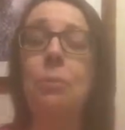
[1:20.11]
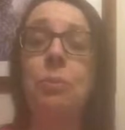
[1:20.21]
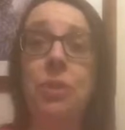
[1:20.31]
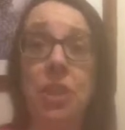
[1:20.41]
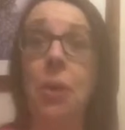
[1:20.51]

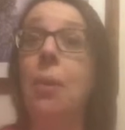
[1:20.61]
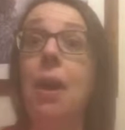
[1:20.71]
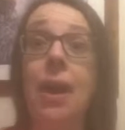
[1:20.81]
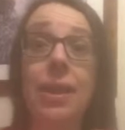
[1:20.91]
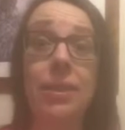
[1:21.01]
So
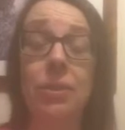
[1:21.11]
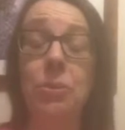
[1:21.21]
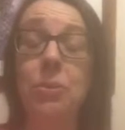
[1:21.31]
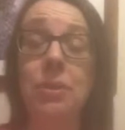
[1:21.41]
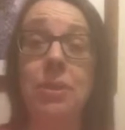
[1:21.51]
I
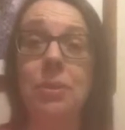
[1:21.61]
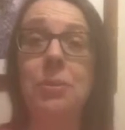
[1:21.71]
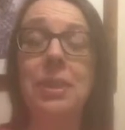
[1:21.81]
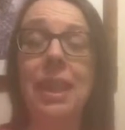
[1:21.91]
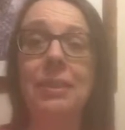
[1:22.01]

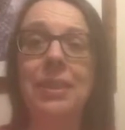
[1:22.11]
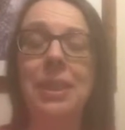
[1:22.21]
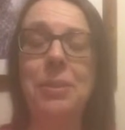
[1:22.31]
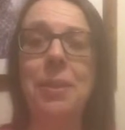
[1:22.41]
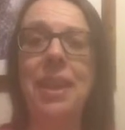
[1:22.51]
sought out
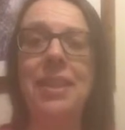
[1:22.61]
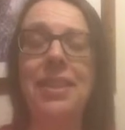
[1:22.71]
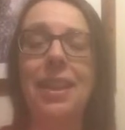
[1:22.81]
these ways,